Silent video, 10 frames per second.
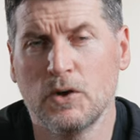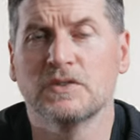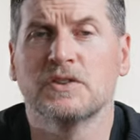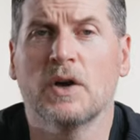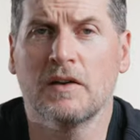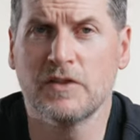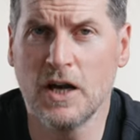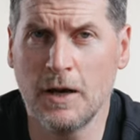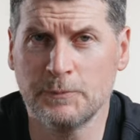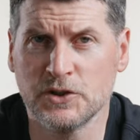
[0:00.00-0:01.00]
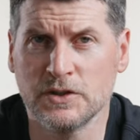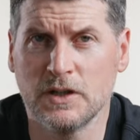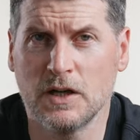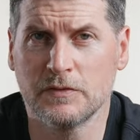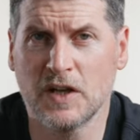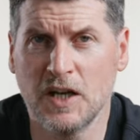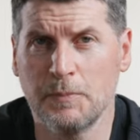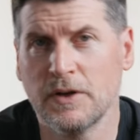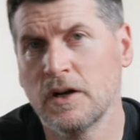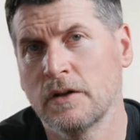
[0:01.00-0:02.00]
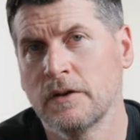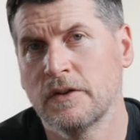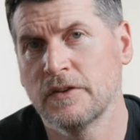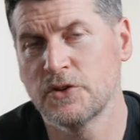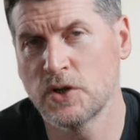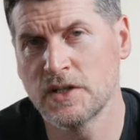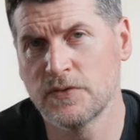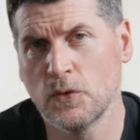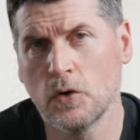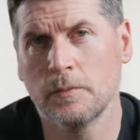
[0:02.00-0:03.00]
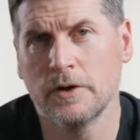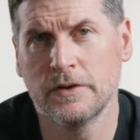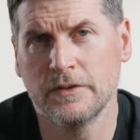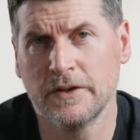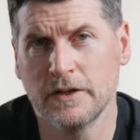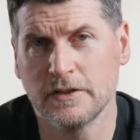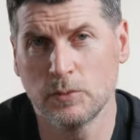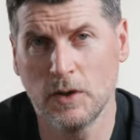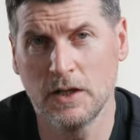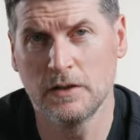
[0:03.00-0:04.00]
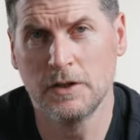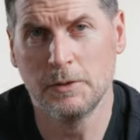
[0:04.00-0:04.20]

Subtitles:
Plus, you have the option of clipping on the transformer there as well,